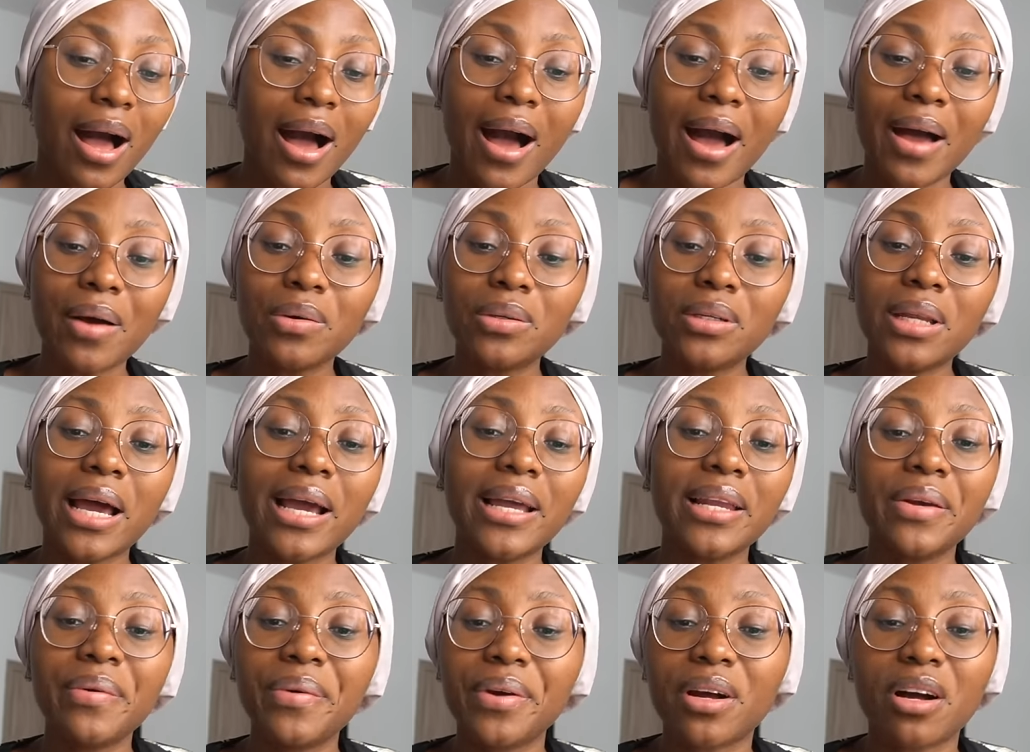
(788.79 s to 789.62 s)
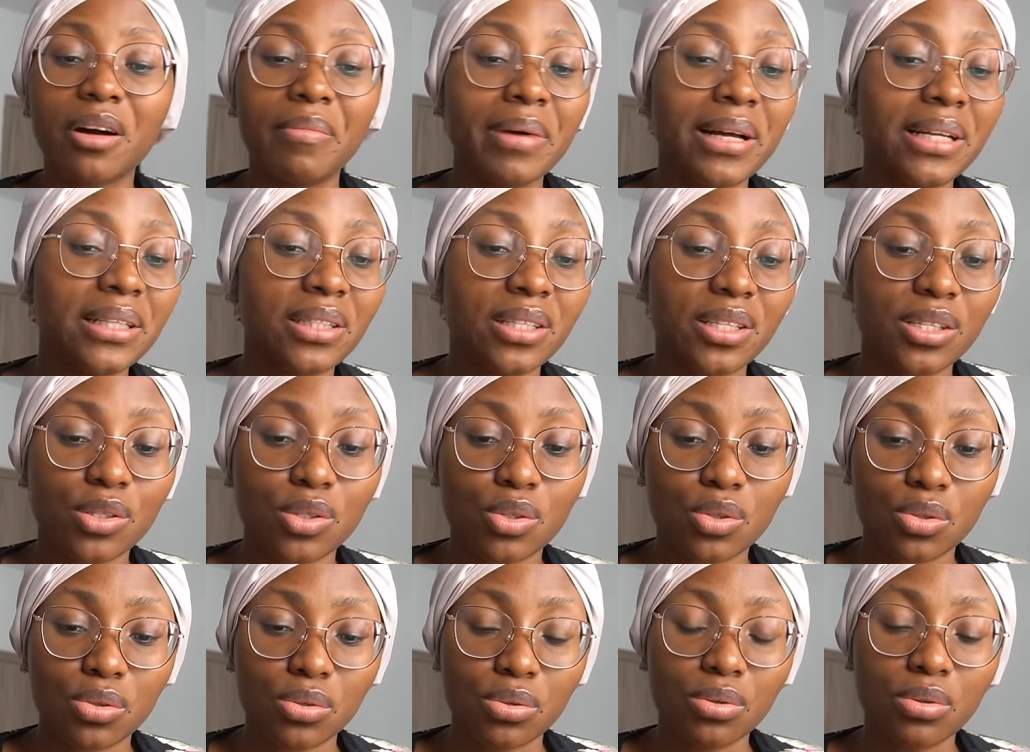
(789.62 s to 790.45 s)
I would highly recommend
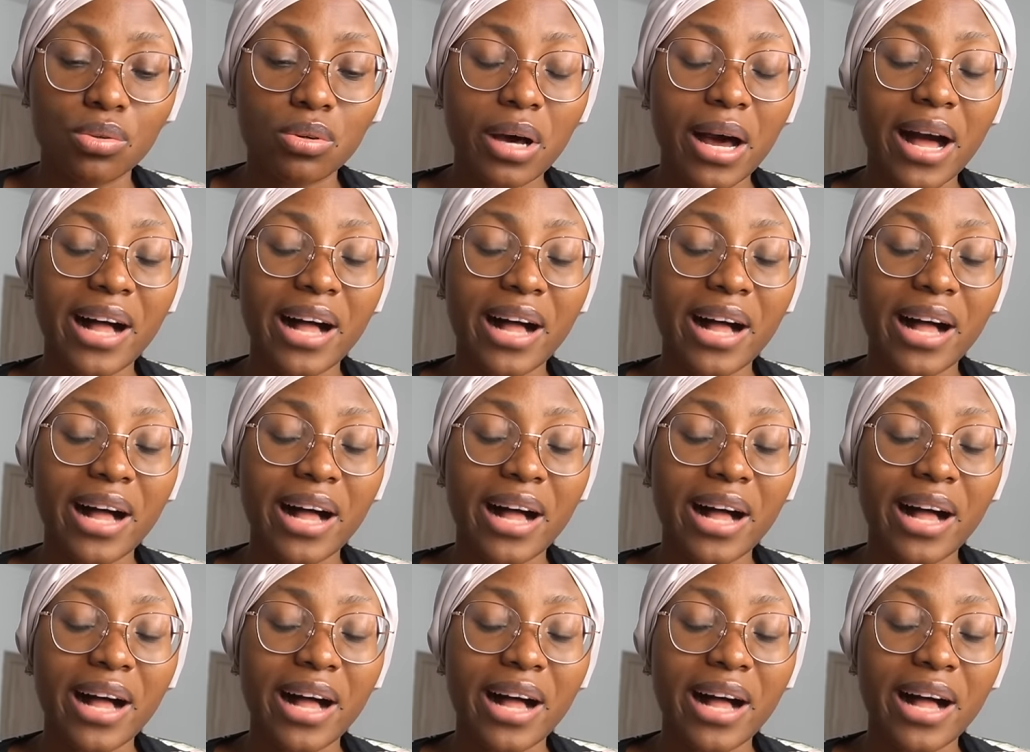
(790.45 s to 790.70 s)
these two.